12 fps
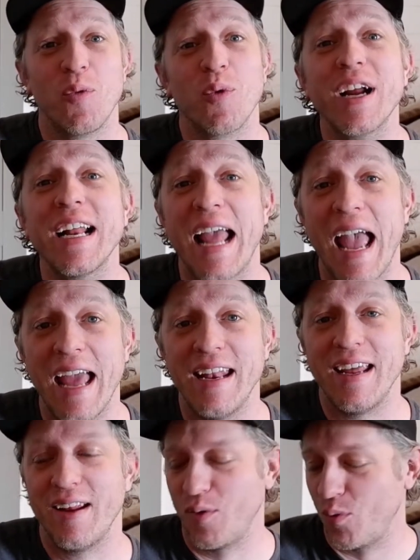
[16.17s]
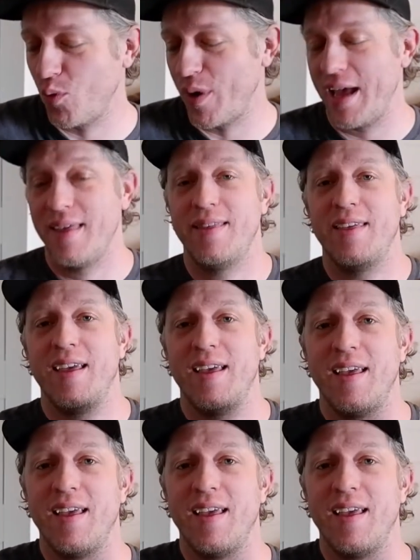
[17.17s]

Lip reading: We're going to end it with